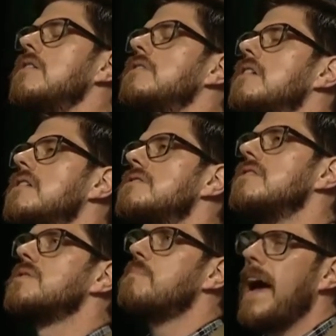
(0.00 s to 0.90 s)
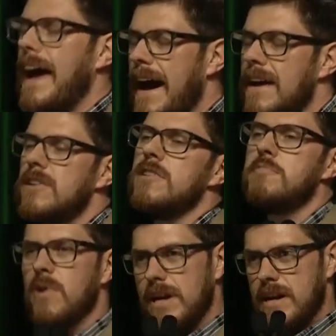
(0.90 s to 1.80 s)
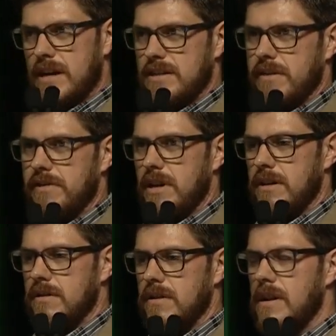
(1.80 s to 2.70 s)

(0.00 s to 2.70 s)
does this pattern of brain activity,